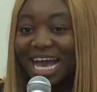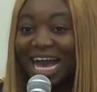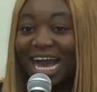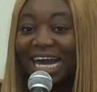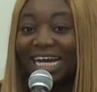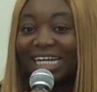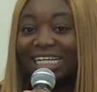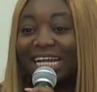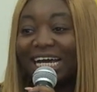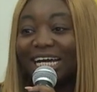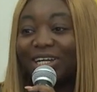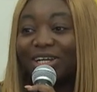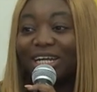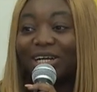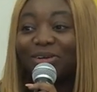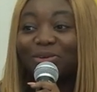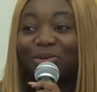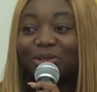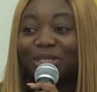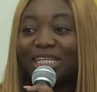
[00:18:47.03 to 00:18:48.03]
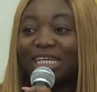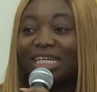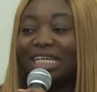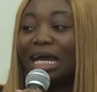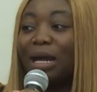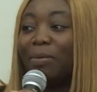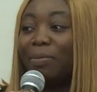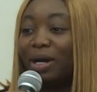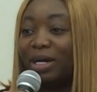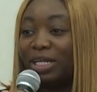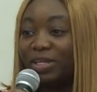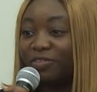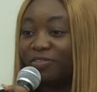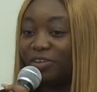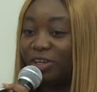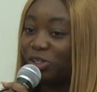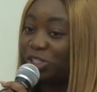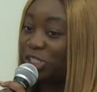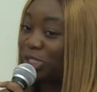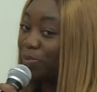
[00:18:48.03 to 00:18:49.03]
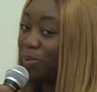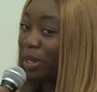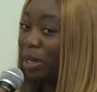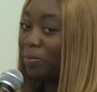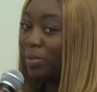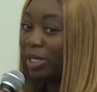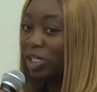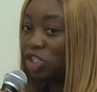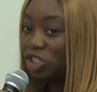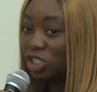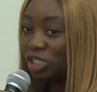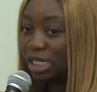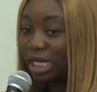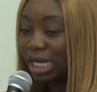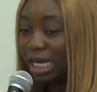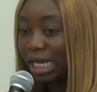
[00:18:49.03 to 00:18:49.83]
And another good thing about the fellowship I mentioned